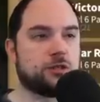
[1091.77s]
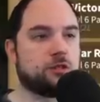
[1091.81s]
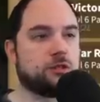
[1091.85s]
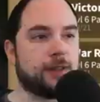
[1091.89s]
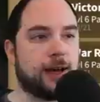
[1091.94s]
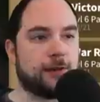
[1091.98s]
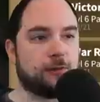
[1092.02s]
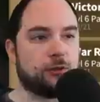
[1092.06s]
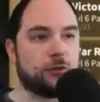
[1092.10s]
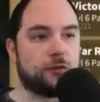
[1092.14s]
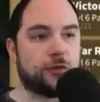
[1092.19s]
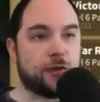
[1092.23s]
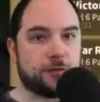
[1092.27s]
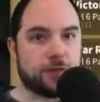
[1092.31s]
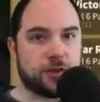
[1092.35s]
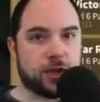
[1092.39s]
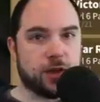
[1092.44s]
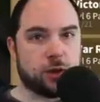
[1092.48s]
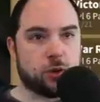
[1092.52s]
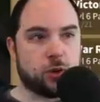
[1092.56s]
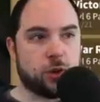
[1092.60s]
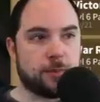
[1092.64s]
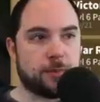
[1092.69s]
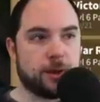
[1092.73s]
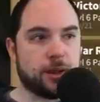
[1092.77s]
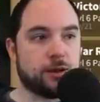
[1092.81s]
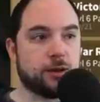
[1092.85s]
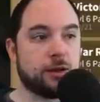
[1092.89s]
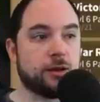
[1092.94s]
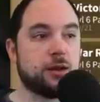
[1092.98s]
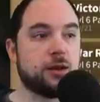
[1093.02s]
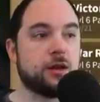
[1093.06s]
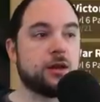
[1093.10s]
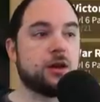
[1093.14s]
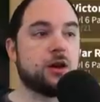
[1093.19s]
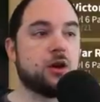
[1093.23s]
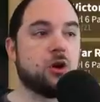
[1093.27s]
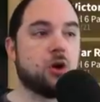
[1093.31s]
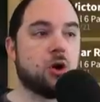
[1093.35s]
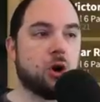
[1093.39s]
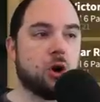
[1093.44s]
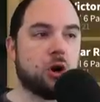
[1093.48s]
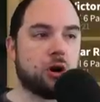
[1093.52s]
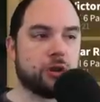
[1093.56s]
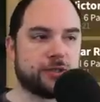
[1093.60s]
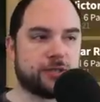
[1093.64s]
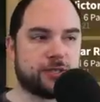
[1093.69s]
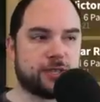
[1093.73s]
So level 50 equipment,
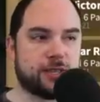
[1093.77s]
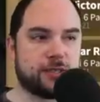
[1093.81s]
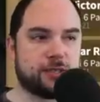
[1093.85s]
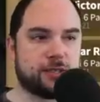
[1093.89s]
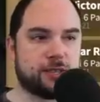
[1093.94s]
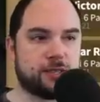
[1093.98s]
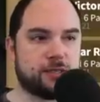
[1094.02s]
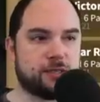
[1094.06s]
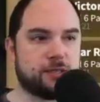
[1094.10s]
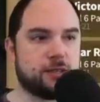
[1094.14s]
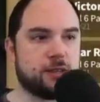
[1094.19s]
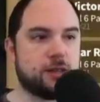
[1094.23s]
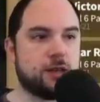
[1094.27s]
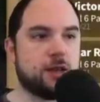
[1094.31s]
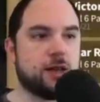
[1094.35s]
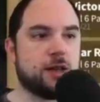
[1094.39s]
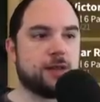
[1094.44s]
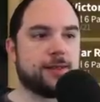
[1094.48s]
all seasons.